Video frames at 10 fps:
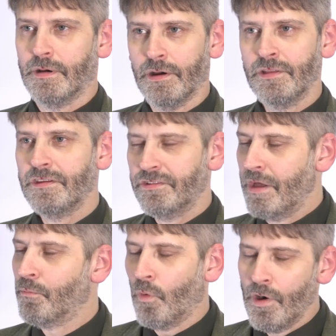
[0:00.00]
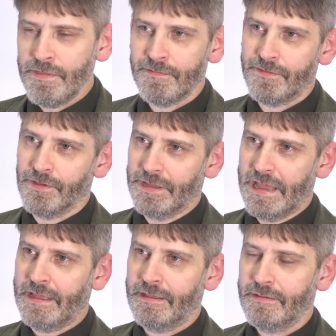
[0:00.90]
I understand why they've done
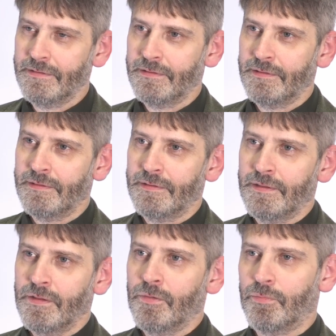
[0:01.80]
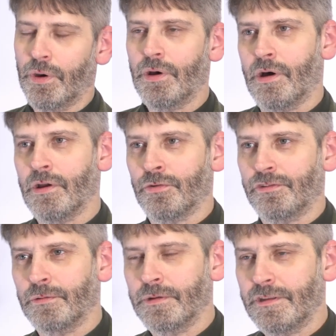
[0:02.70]
it, but I
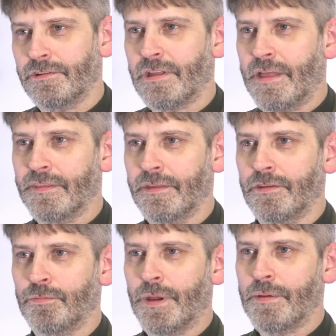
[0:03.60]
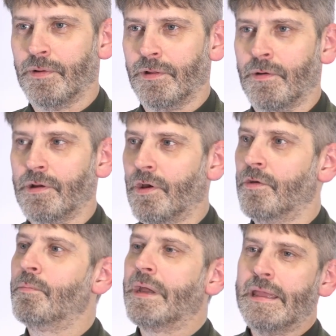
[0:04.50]
also understand that there's people who are
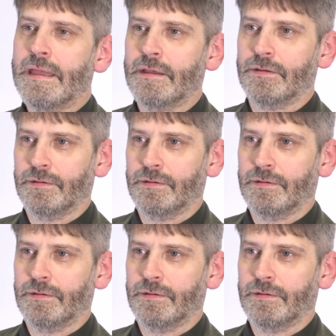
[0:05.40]
going to be,